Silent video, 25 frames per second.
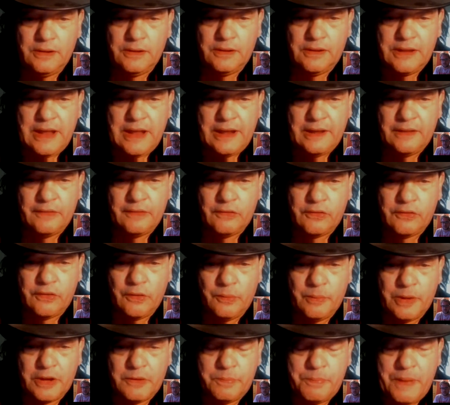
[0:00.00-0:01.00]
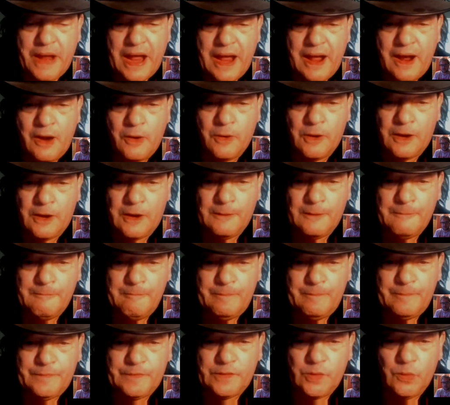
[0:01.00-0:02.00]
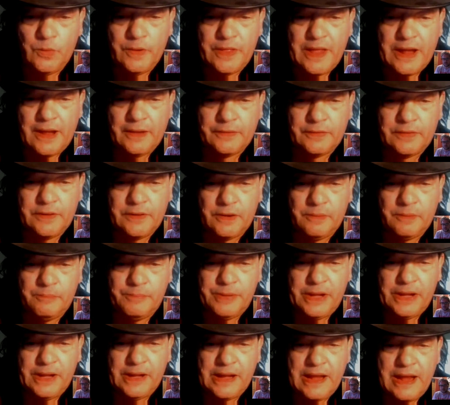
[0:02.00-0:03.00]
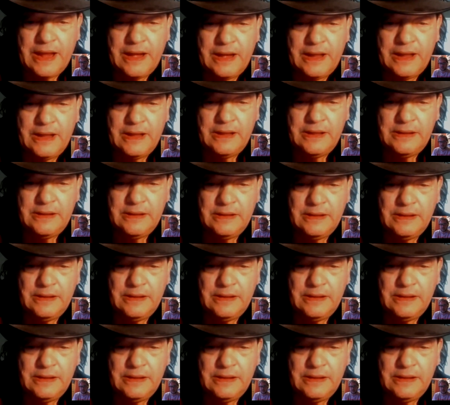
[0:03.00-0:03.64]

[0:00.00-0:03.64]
gain so much power without there being any